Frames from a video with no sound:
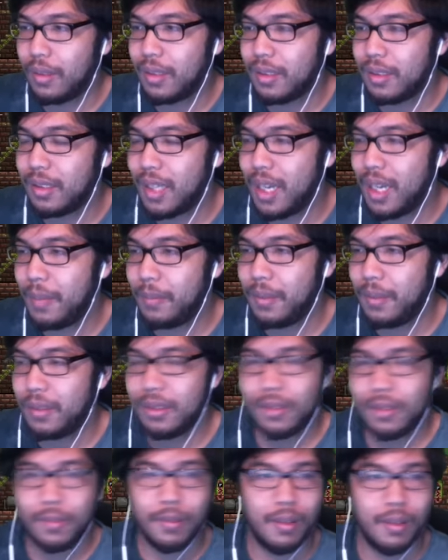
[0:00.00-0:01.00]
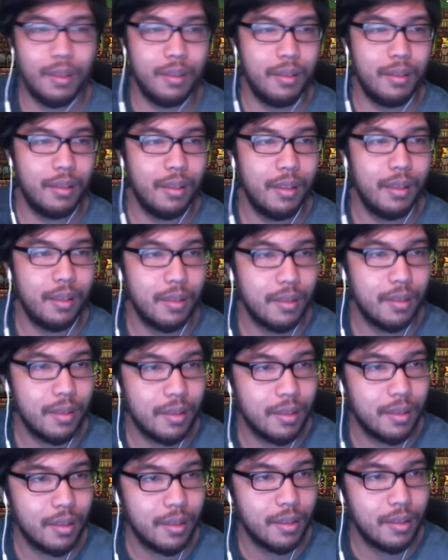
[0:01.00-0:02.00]
and slime can spawn. Here, let's
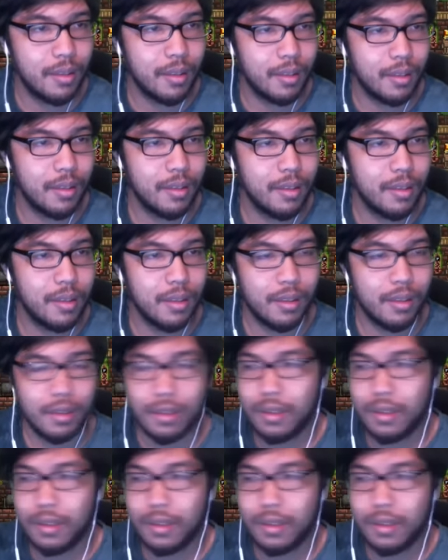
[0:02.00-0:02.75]
look. Let's look.